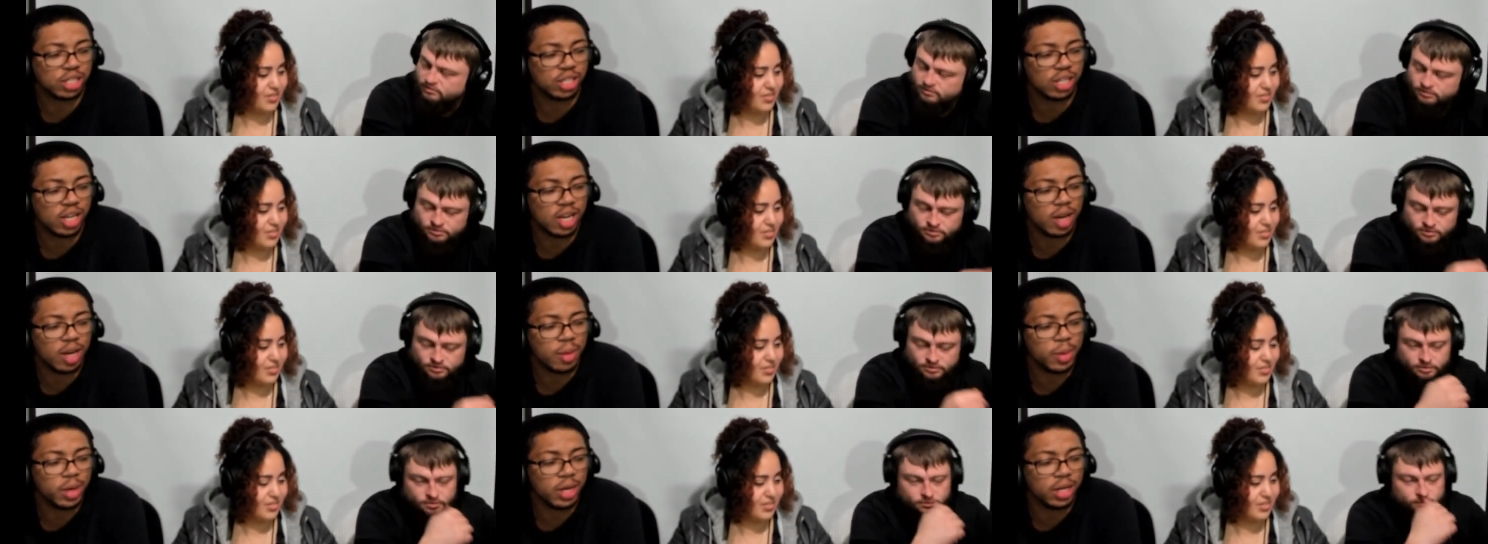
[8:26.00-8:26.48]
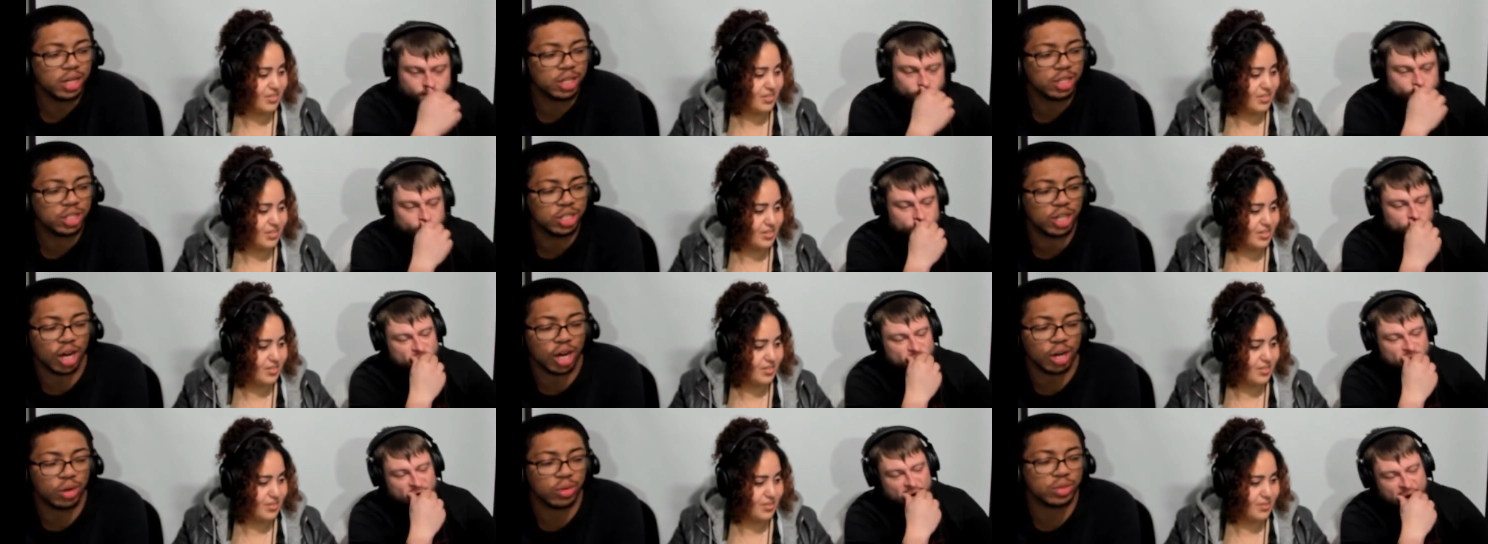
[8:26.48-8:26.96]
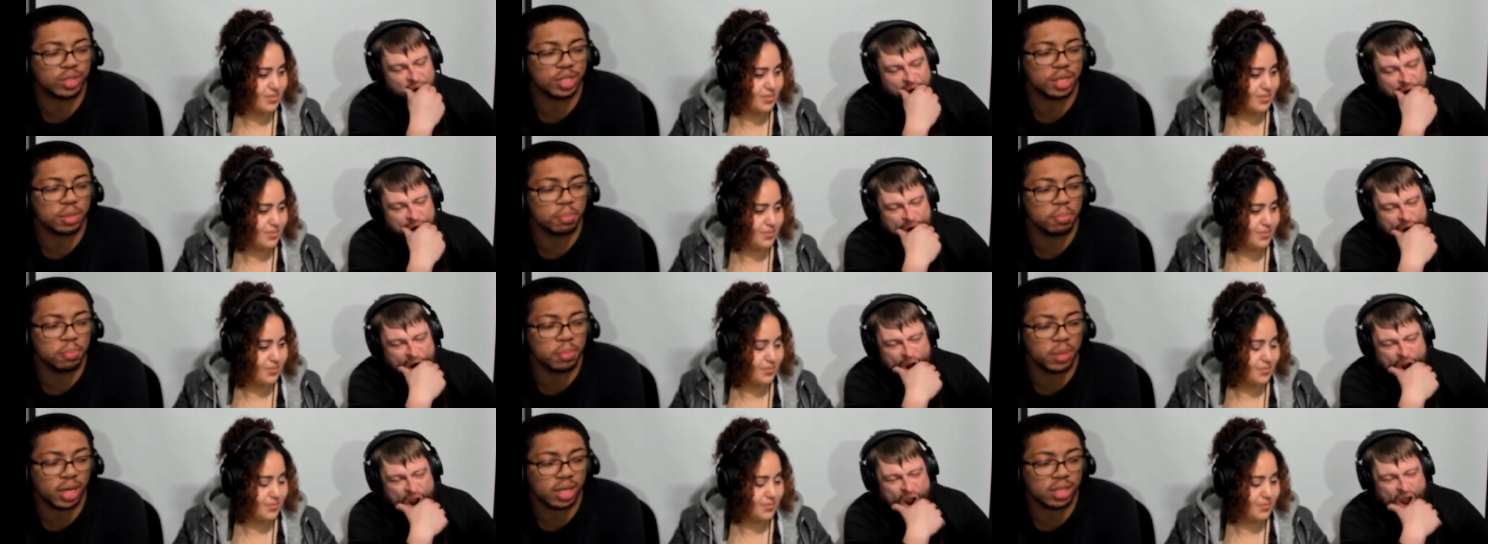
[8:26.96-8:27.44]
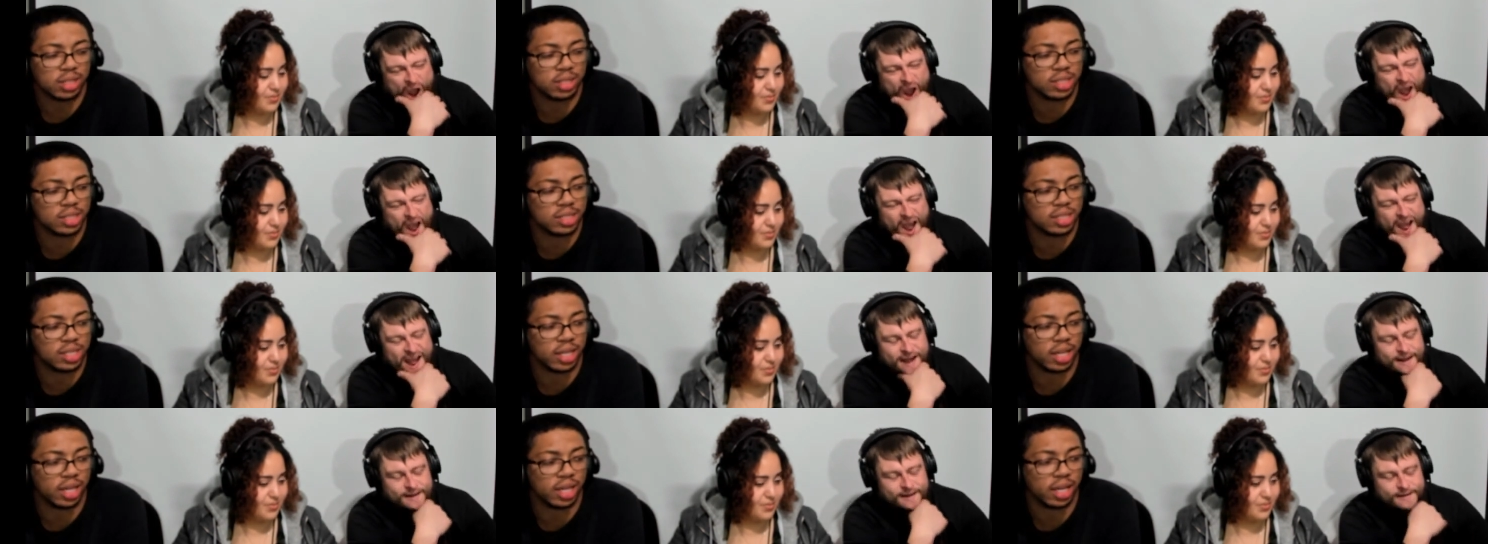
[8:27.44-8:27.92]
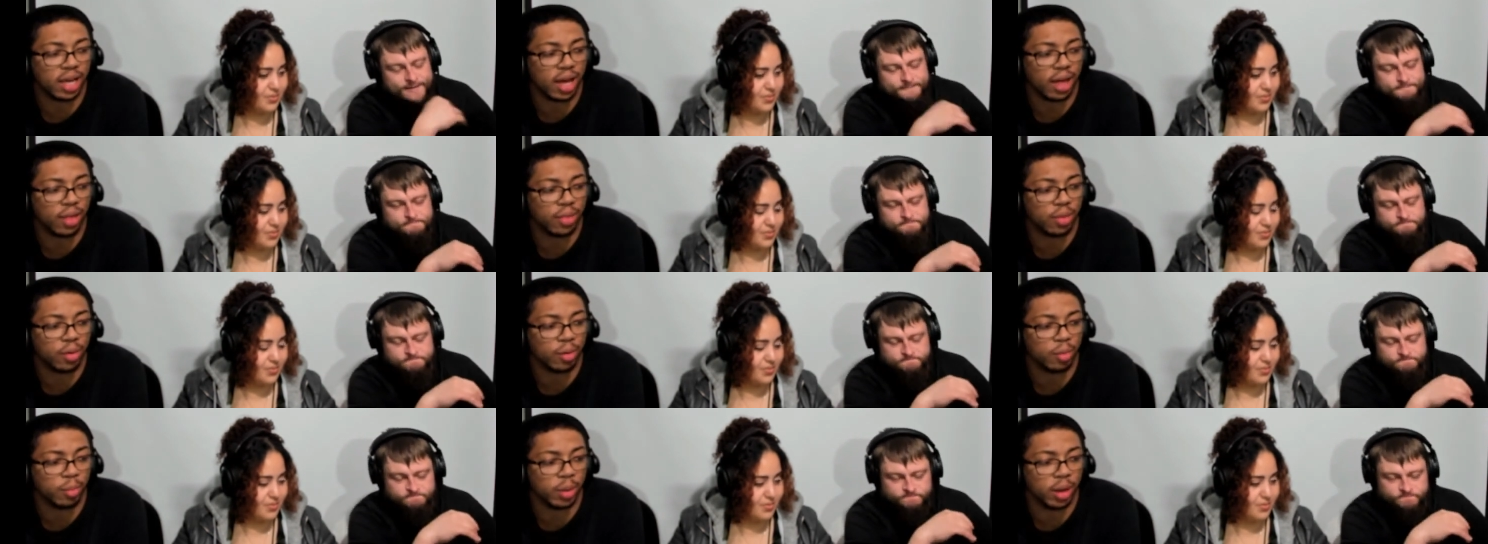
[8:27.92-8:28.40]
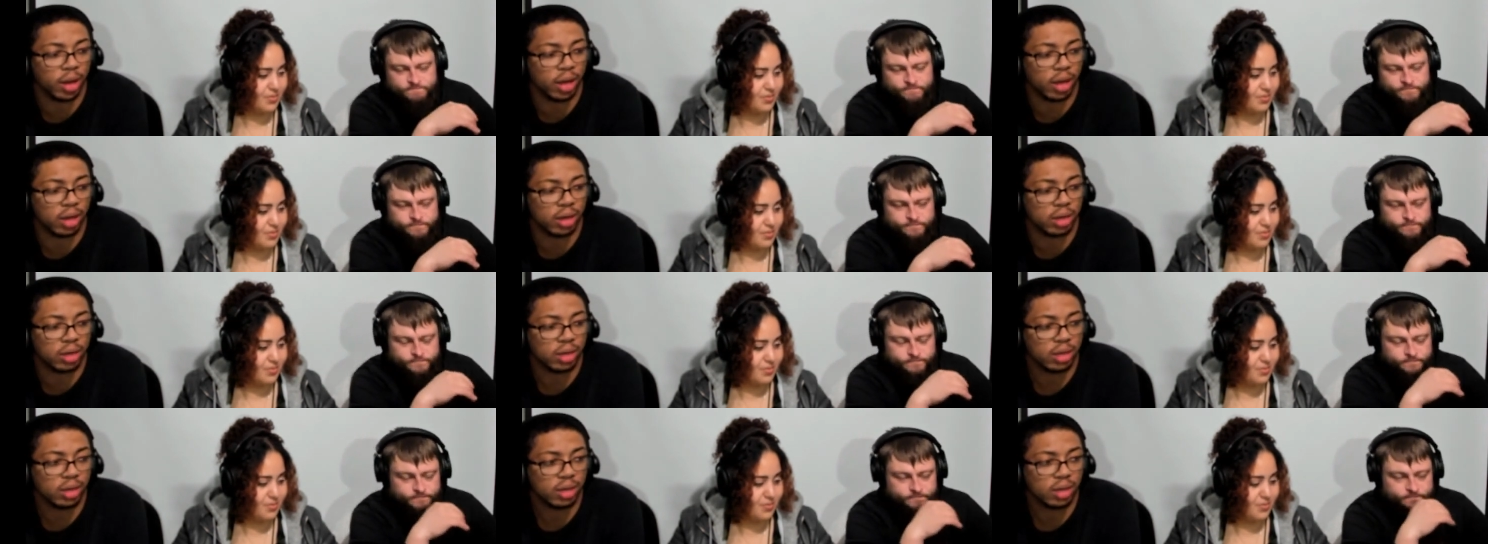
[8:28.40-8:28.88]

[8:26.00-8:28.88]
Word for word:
Speaker 1: look how many genres he mixes together, man.